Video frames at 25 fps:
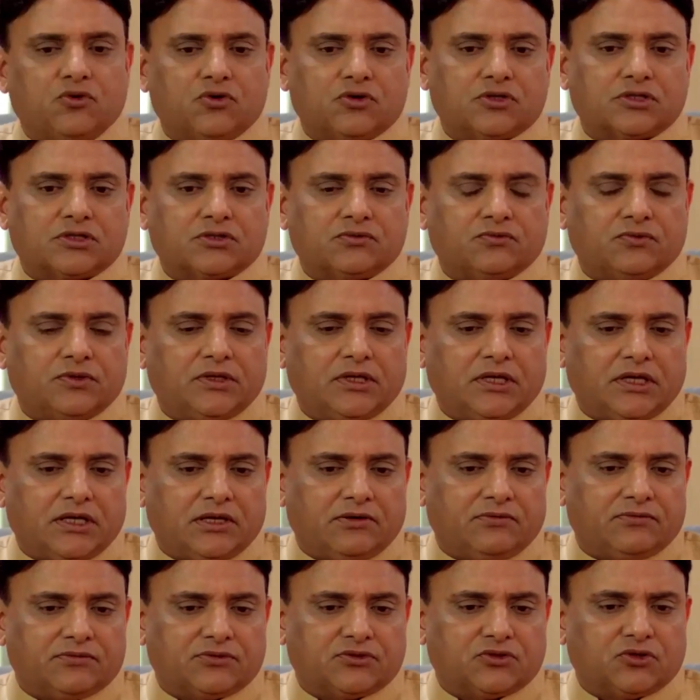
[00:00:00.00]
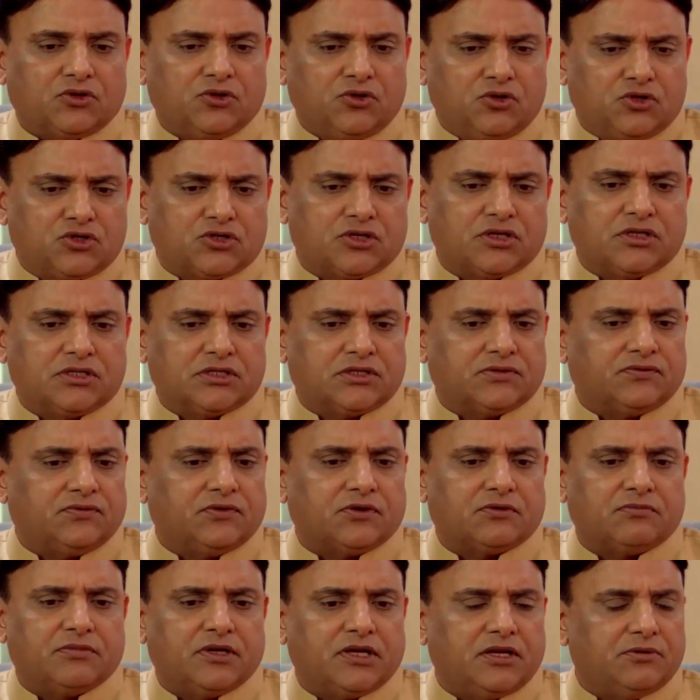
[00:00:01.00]
course we have solutions
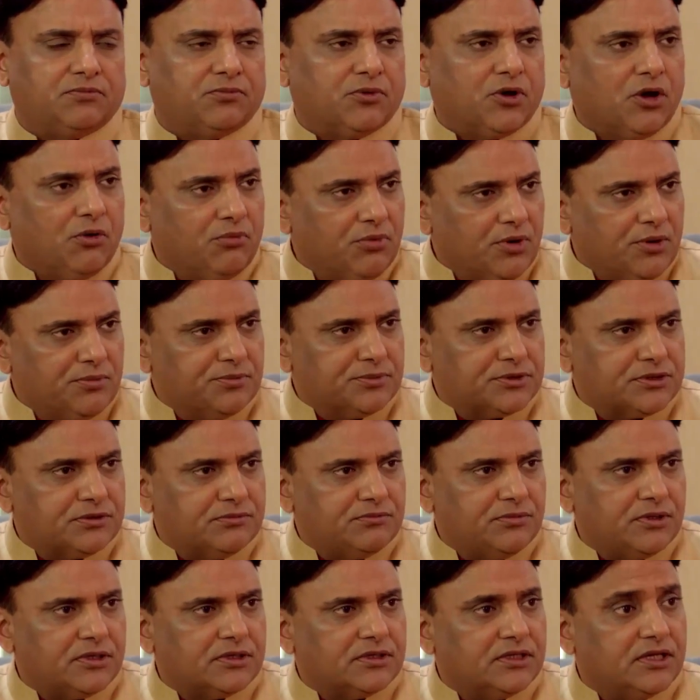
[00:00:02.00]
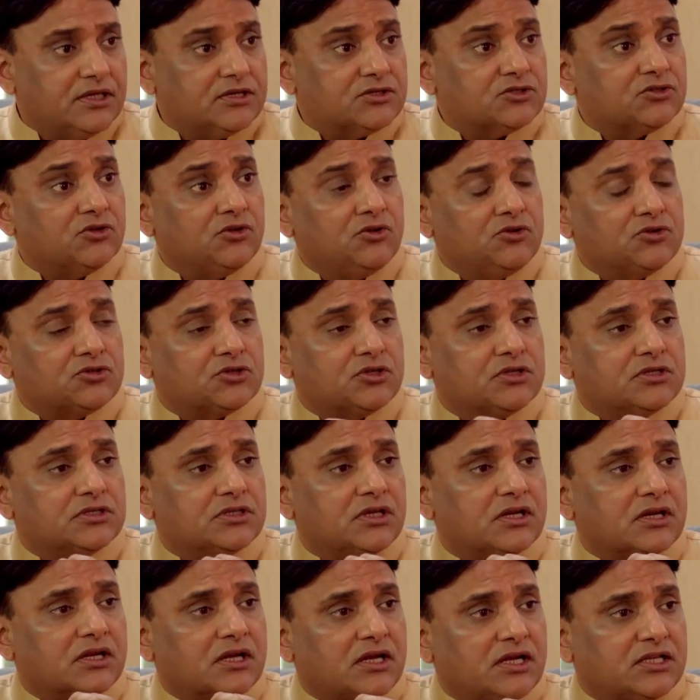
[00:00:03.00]
for many problems, but then solutions
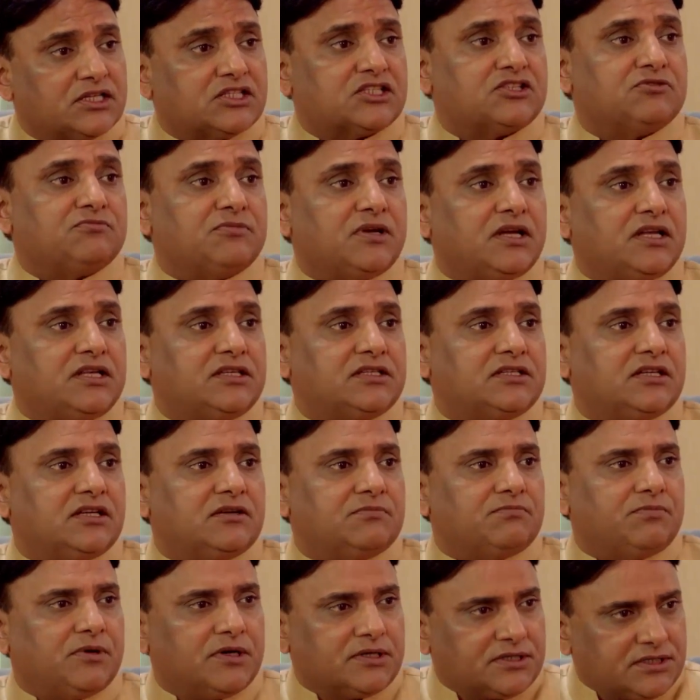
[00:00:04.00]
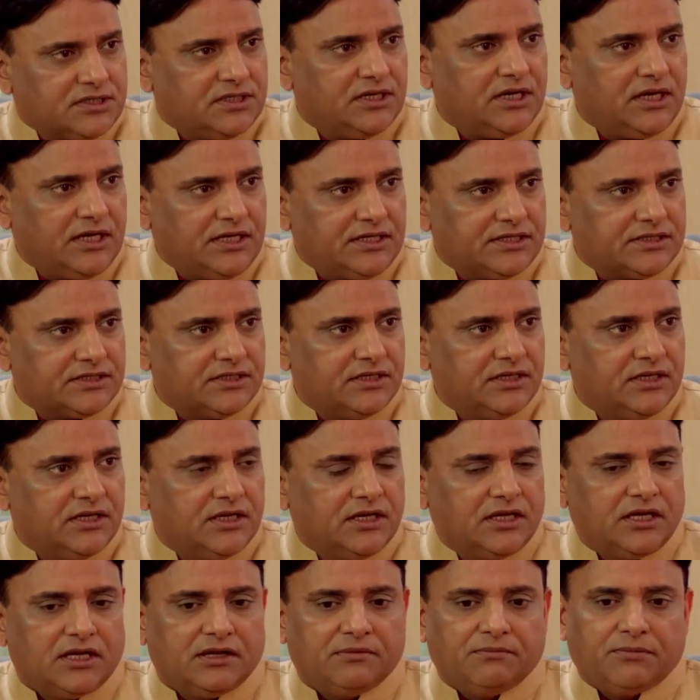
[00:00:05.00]
are customized and personalized,
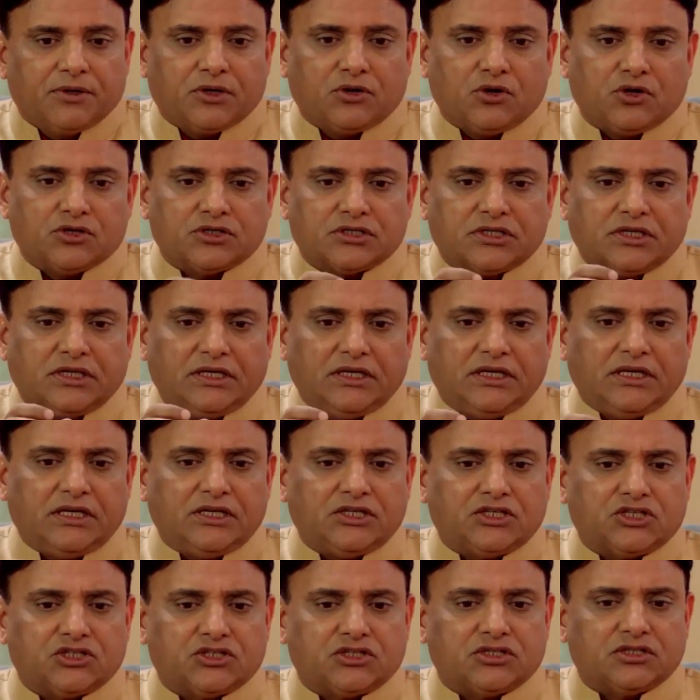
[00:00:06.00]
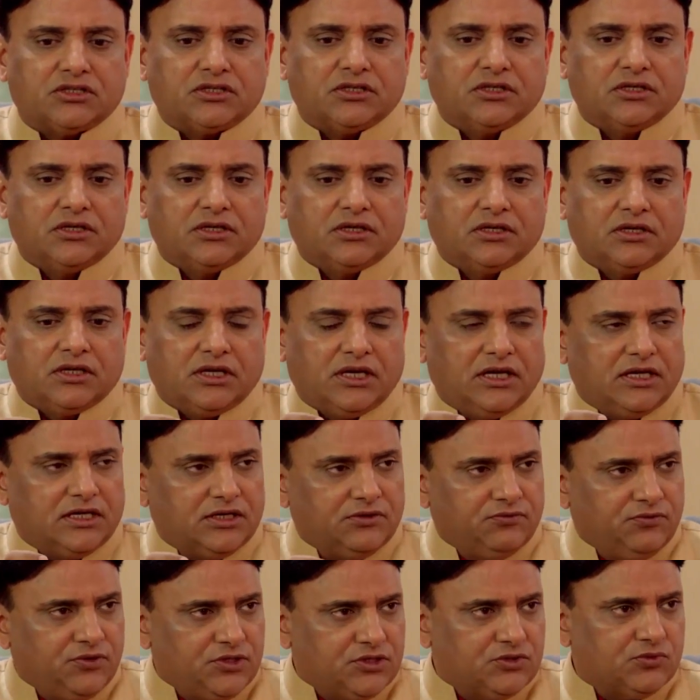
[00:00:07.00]
because each
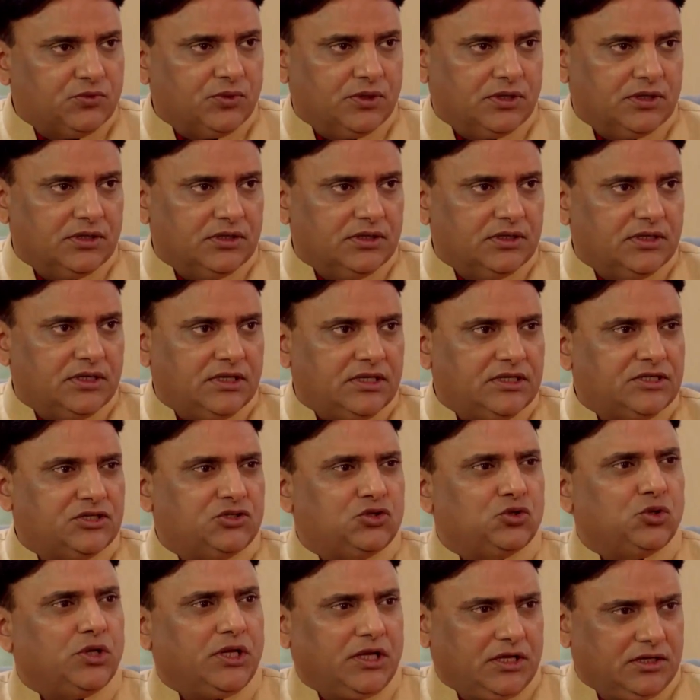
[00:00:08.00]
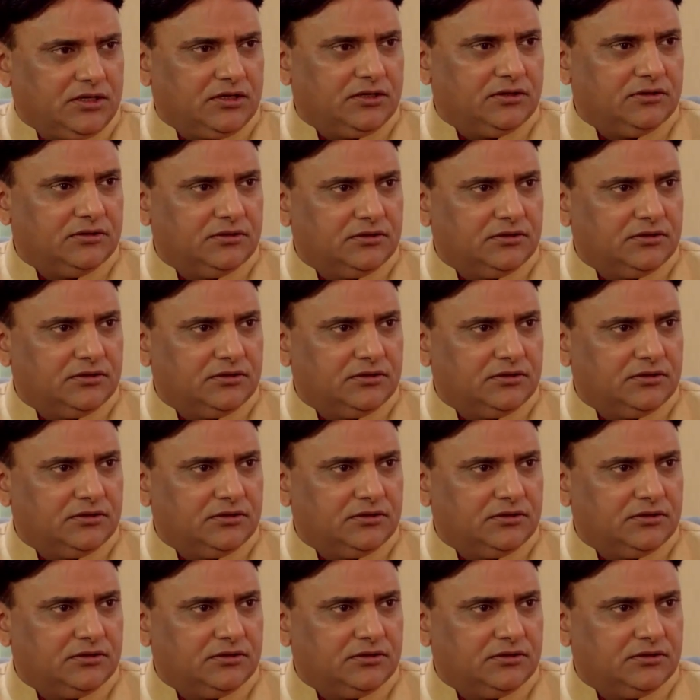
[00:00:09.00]
individual is unique.